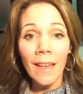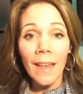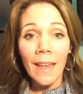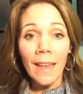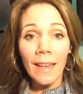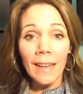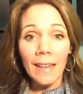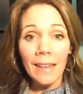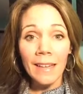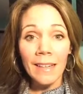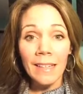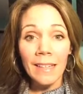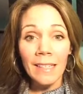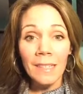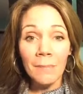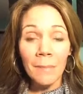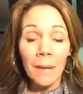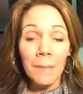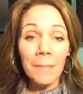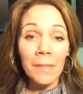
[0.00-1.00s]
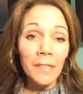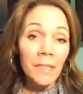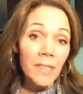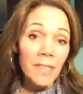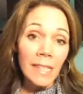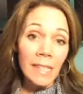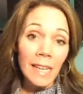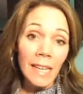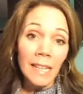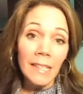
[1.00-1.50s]
And my middle
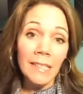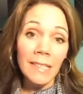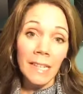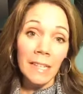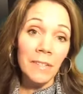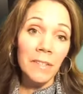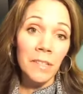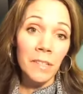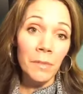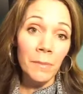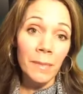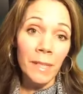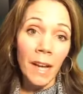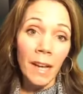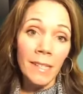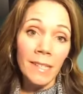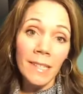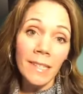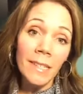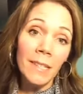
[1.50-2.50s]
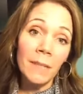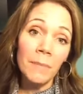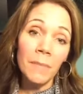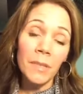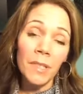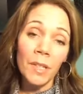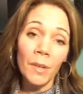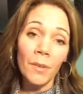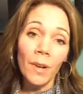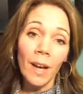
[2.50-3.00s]
son has Down syndrome and autism,
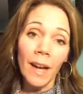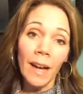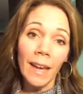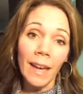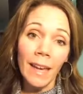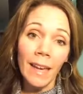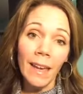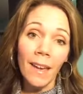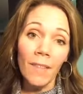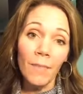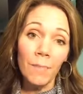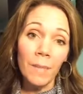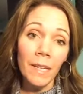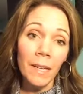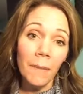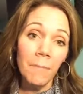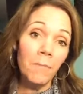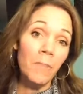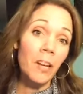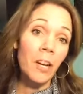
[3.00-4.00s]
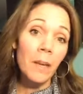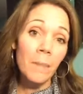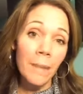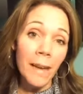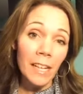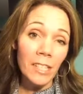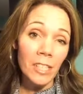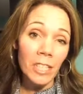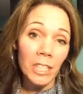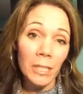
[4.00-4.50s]
so I have become very
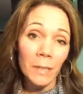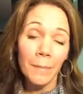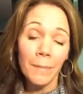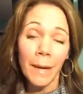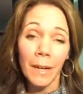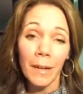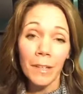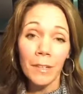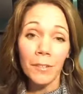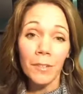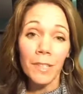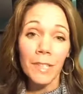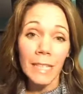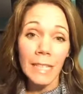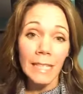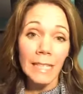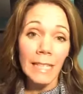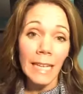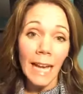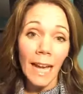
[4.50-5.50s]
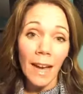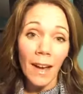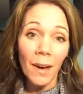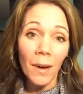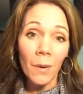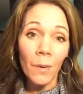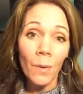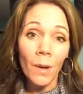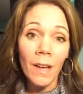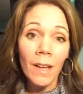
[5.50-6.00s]
passionate about understanding
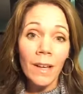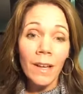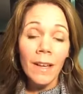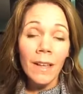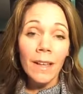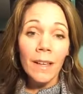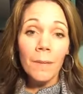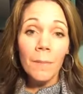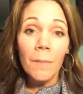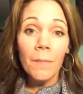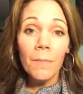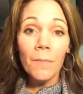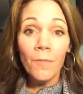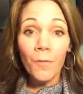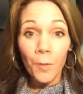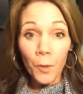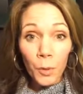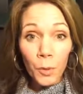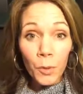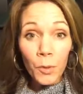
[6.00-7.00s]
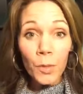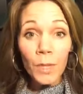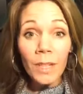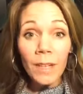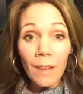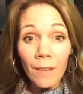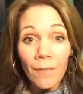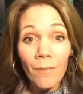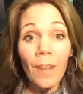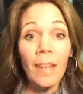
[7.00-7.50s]
how food
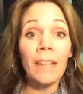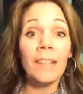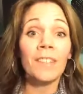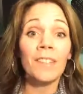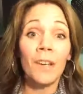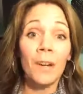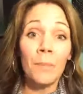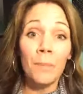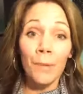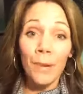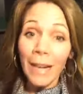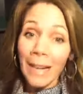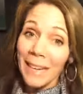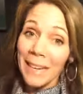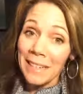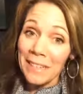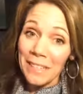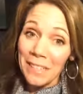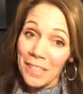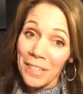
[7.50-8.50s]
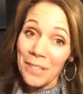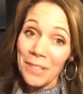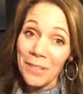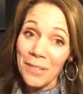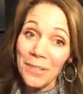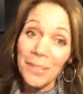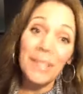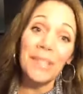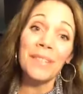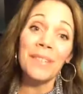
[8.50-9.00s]
affects our brain too.
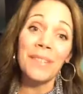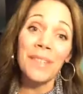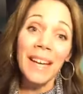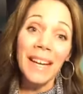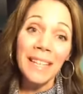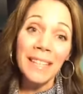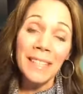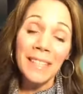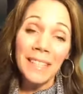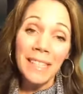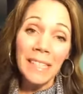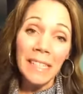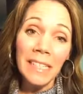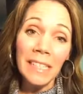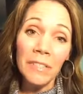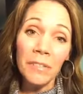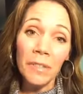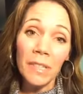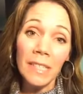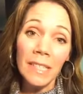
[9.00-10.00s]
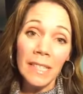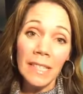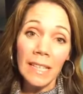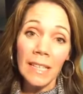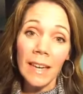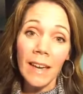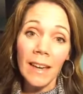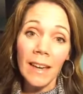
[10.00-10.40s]
So that's an interesting